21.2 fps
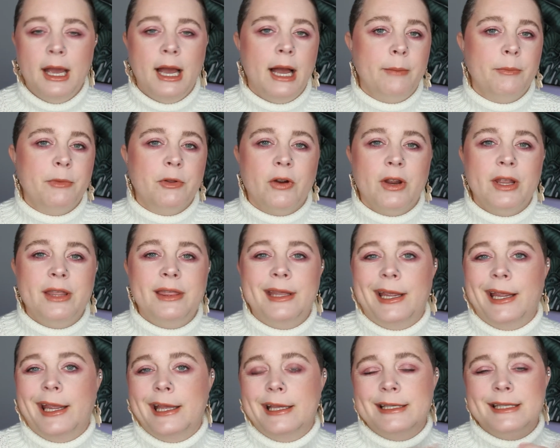The great
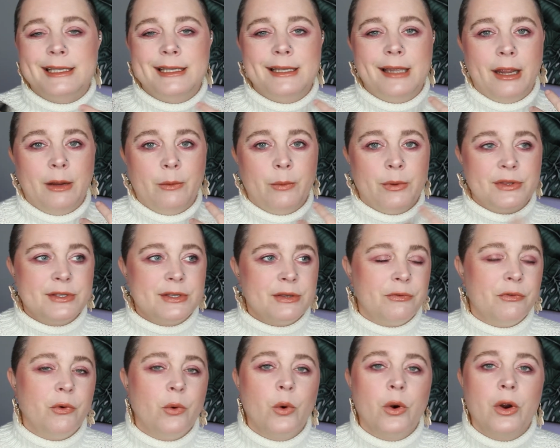thing is, like with
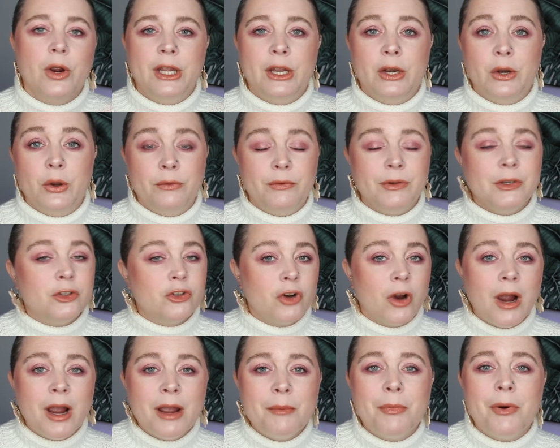Sephora, you know, if you
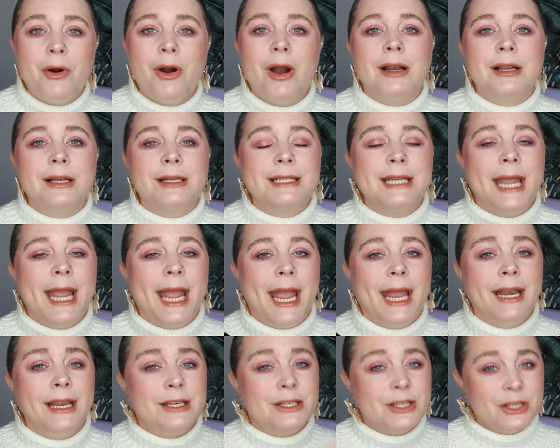try a product
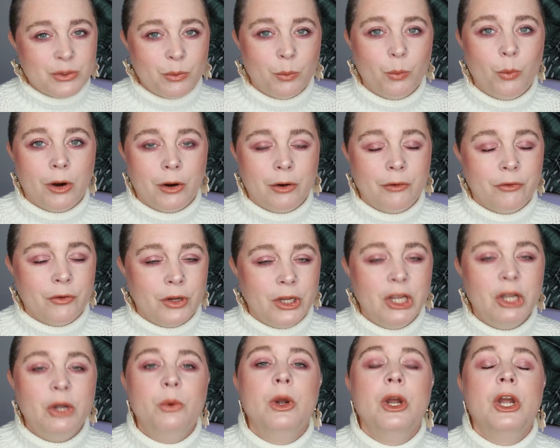and it doesn't work for
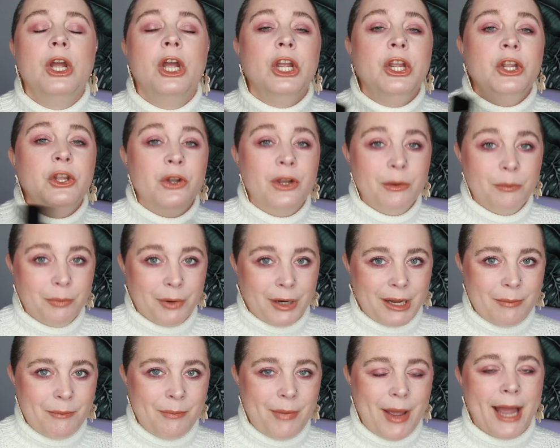you, you could
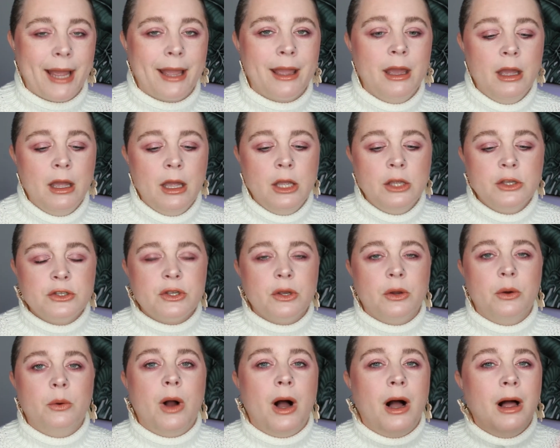bring it back.
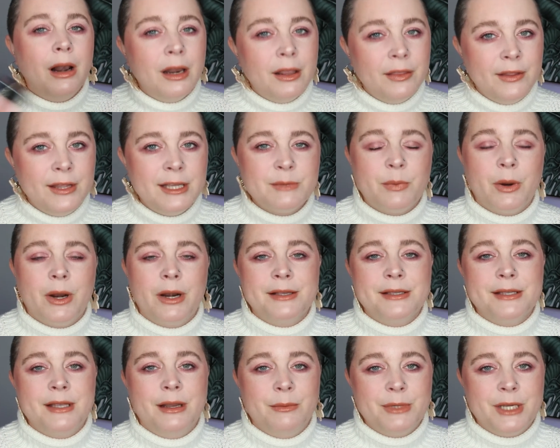So all of these
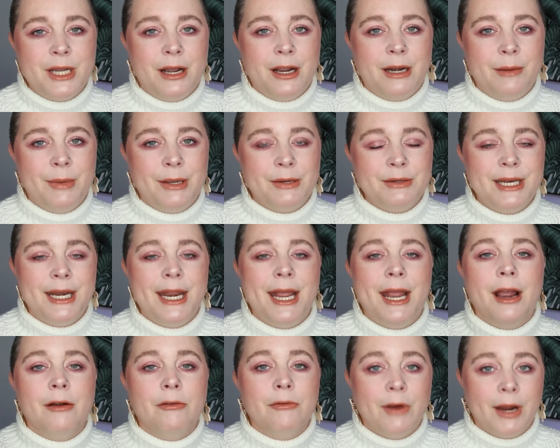products that I'm talking about
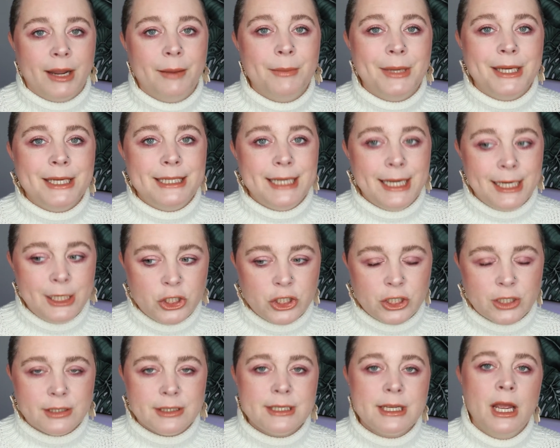today are
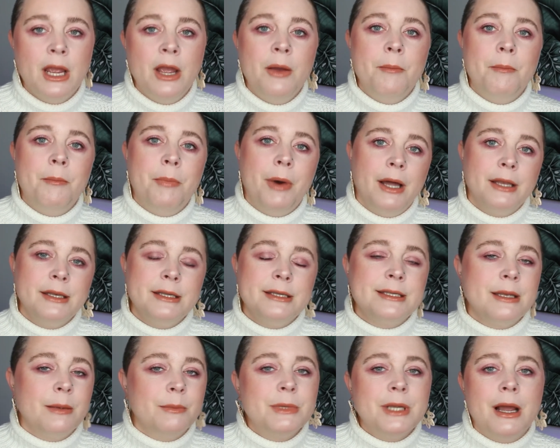recommendations, but
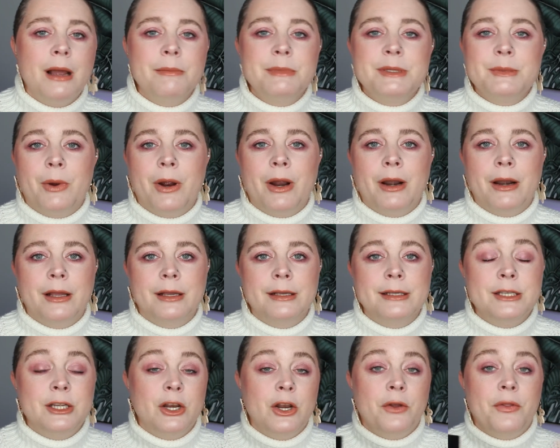sometimes
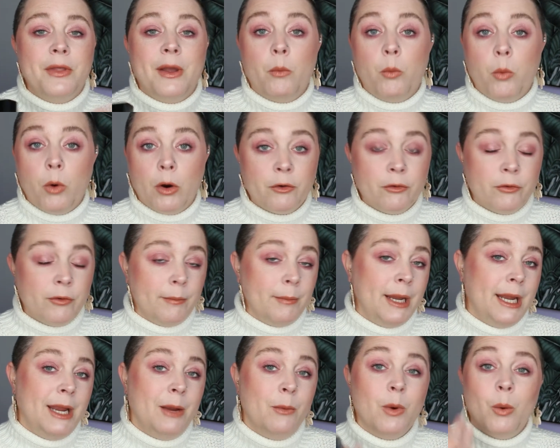products, you know, that work for
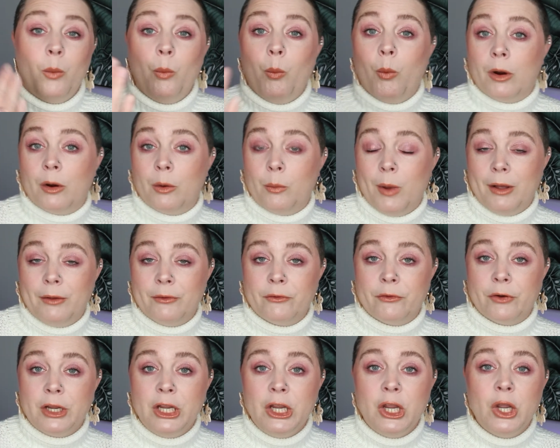me won't work well
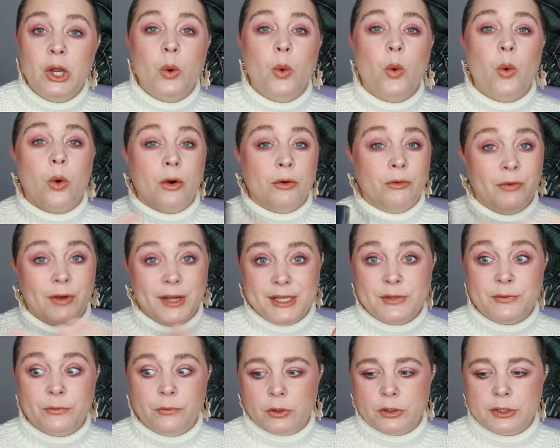for you, or
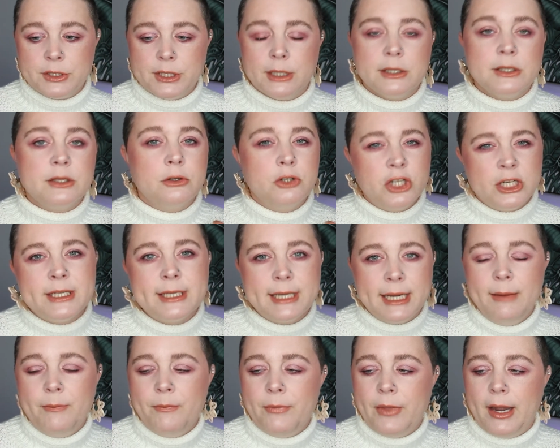vice versa. So just
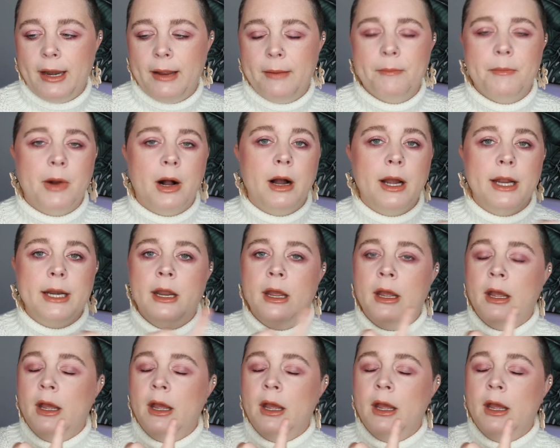keep that in mind.